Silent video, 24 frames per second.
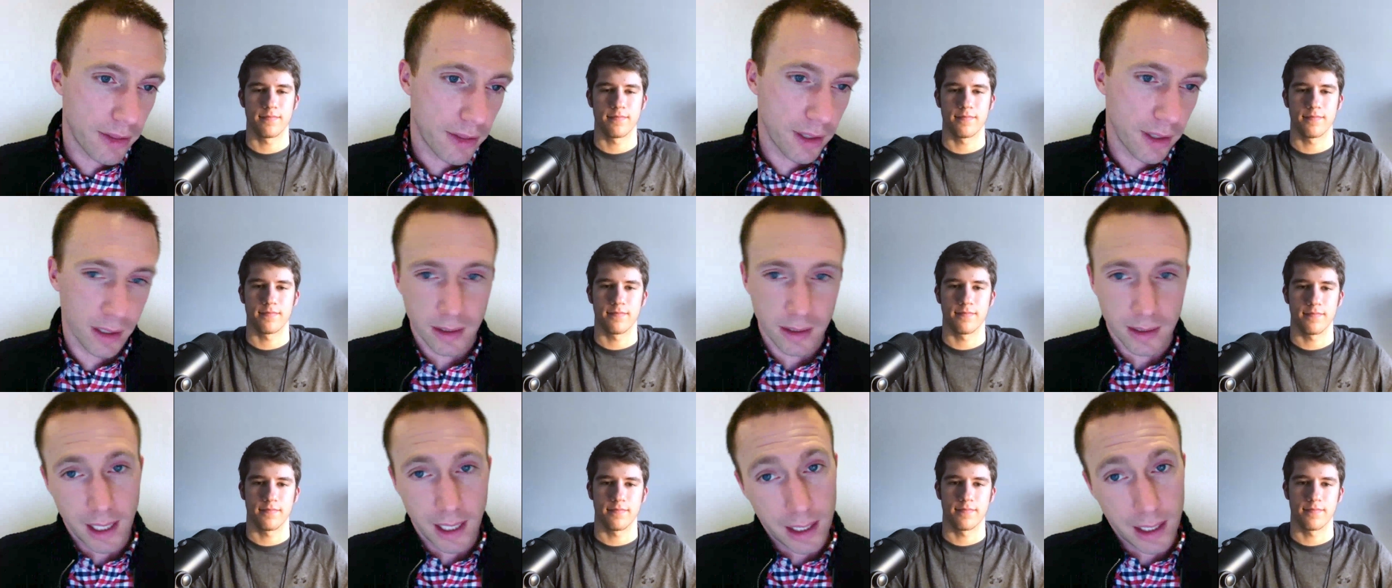Speaker 1: I
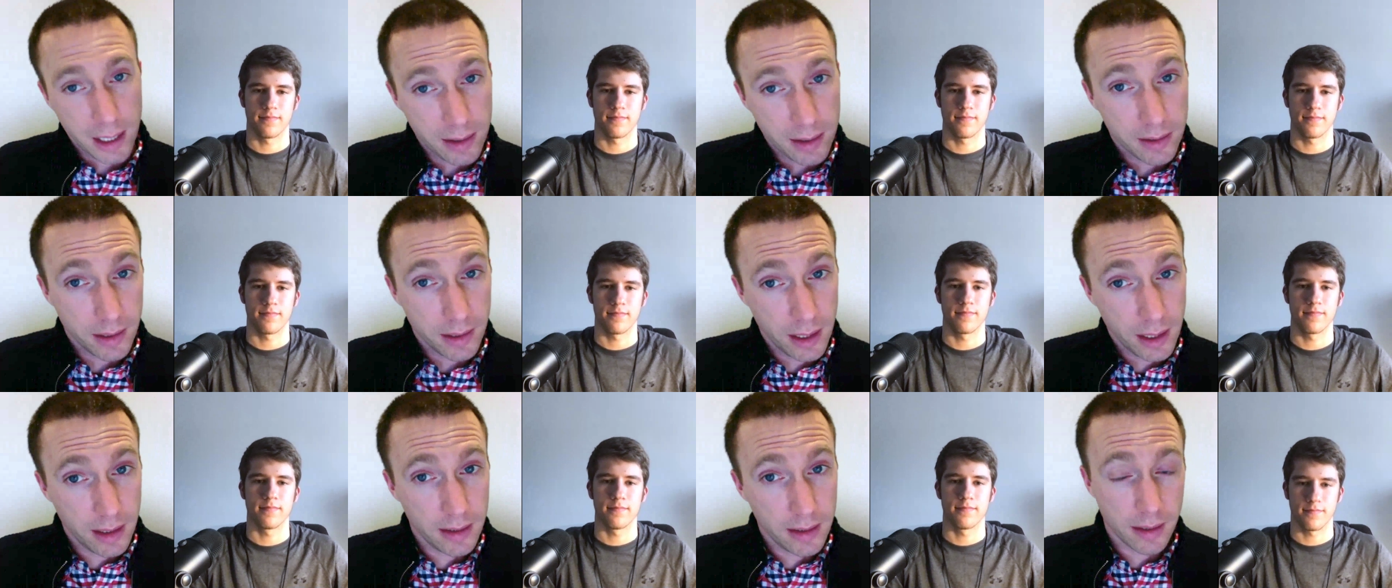think that, that
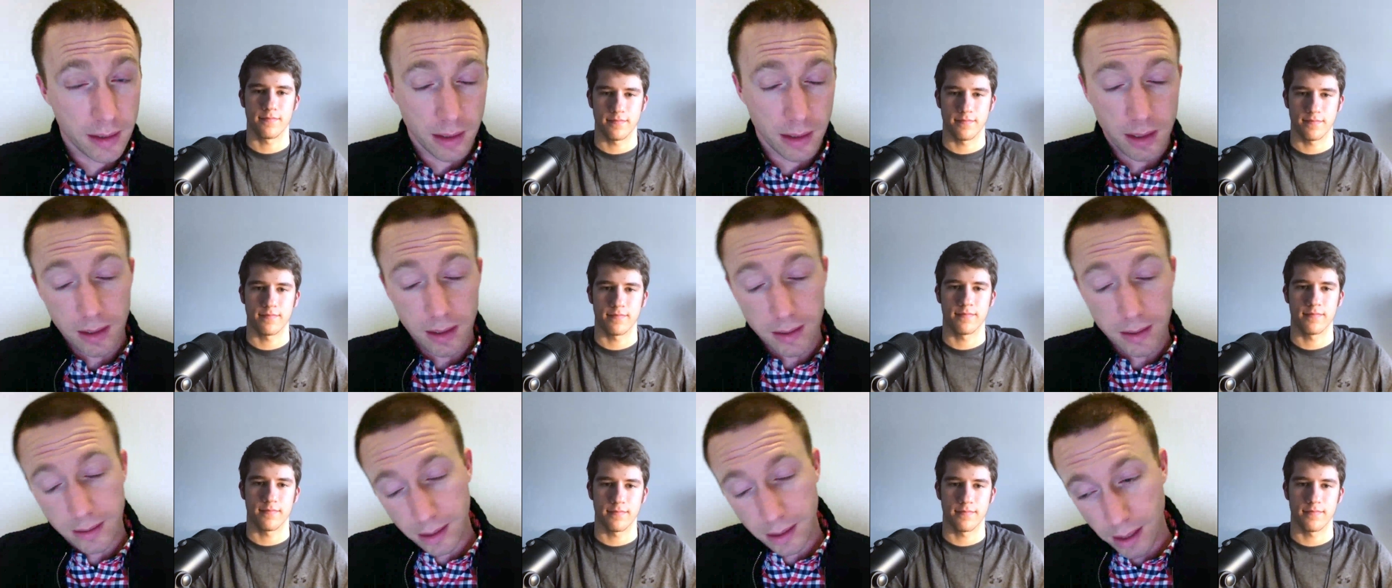he's, he's,
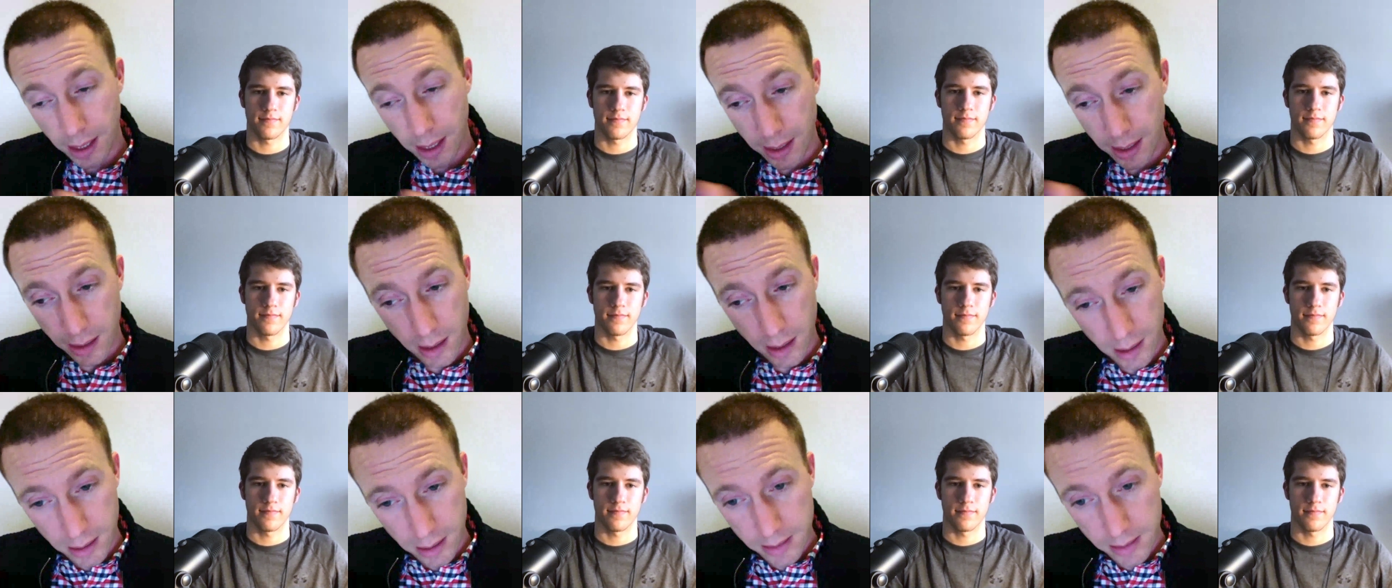he's the guy
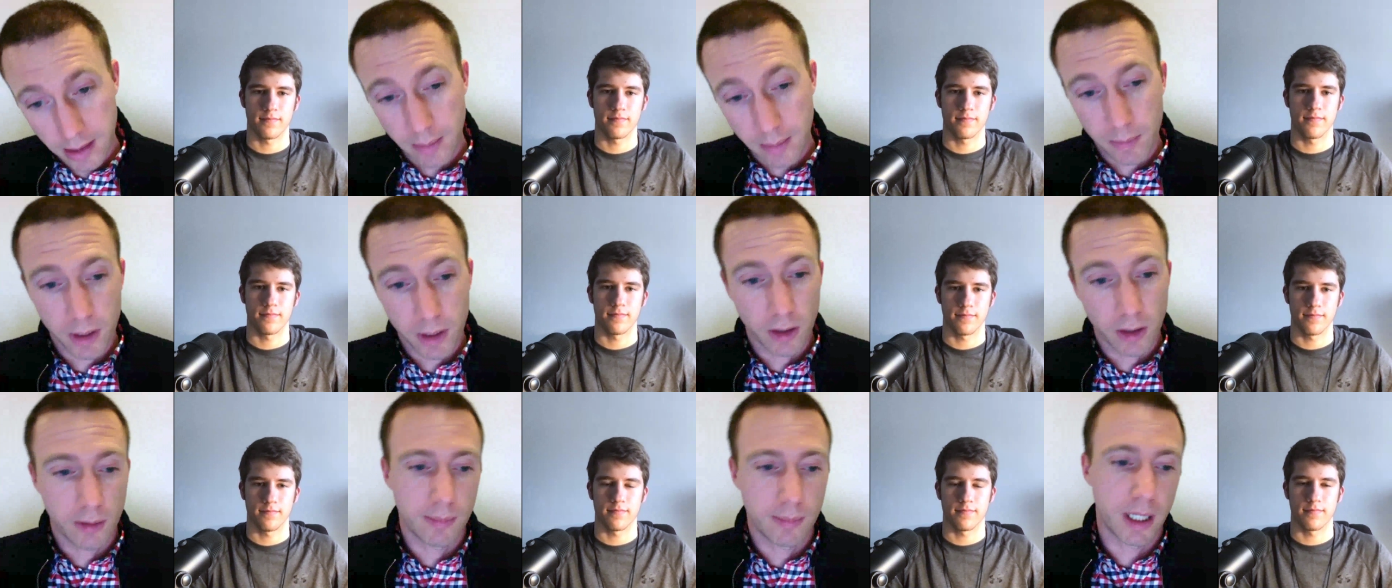that kind of set
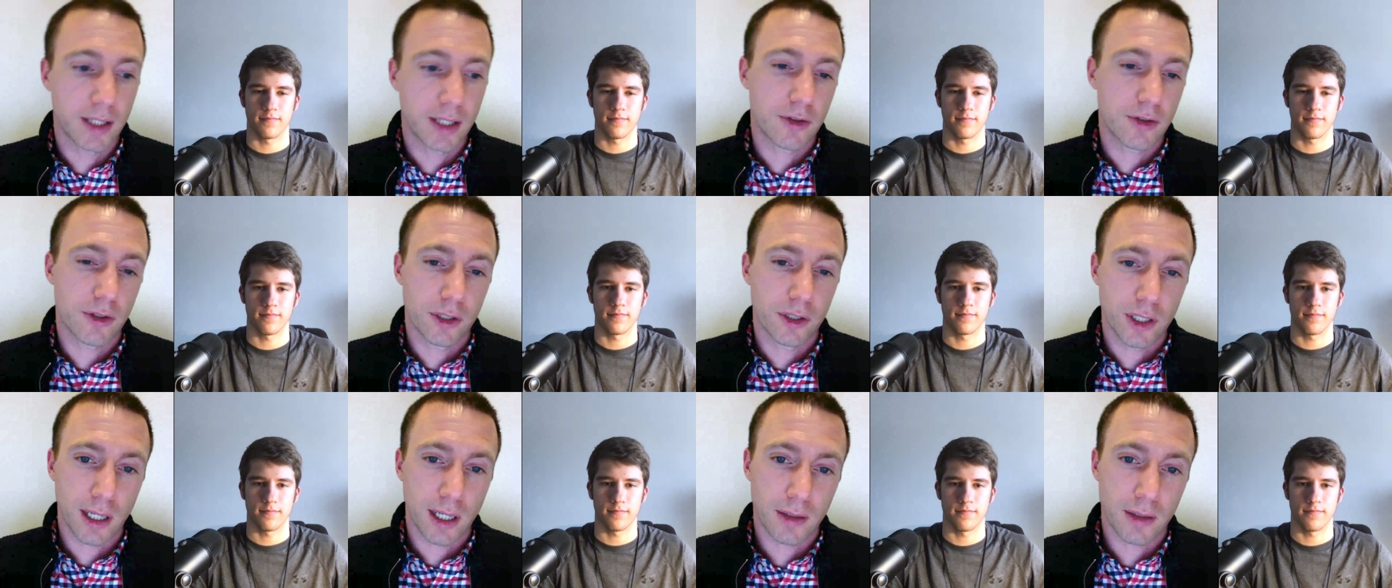me on my
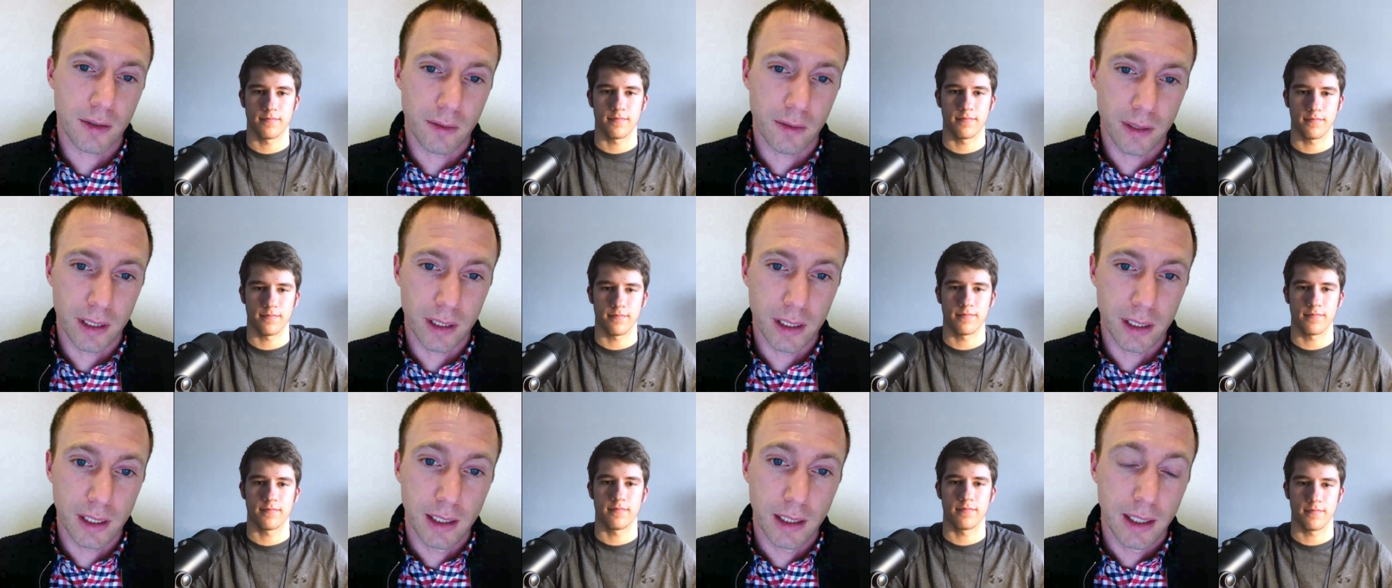
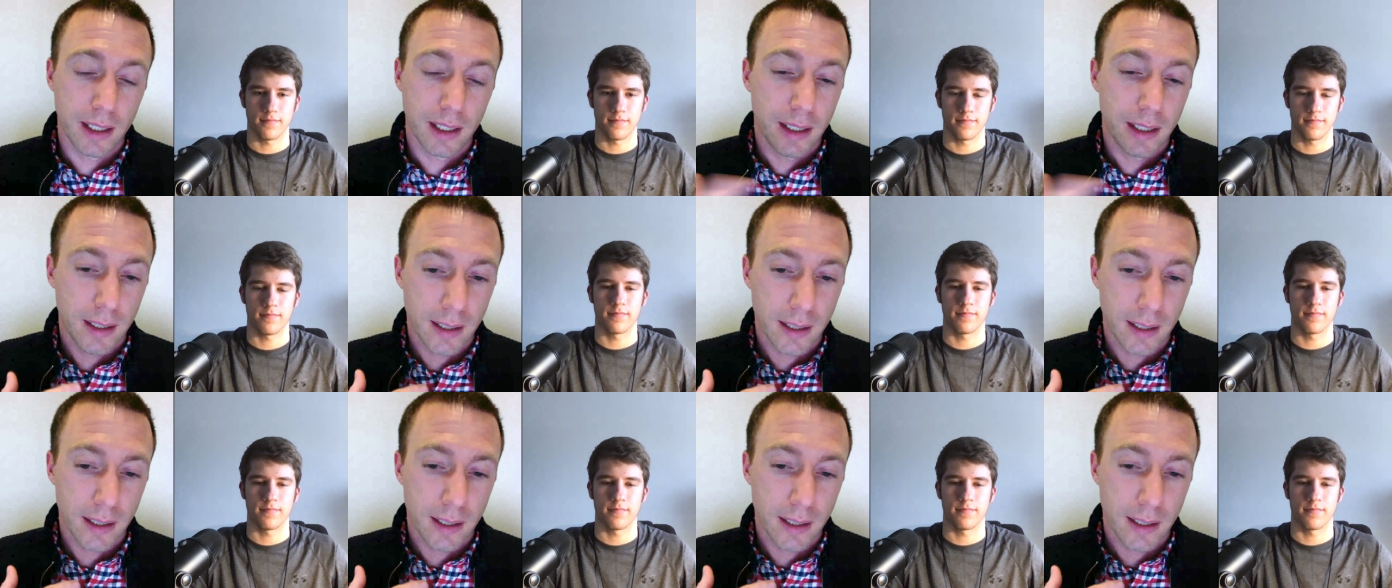trajectory.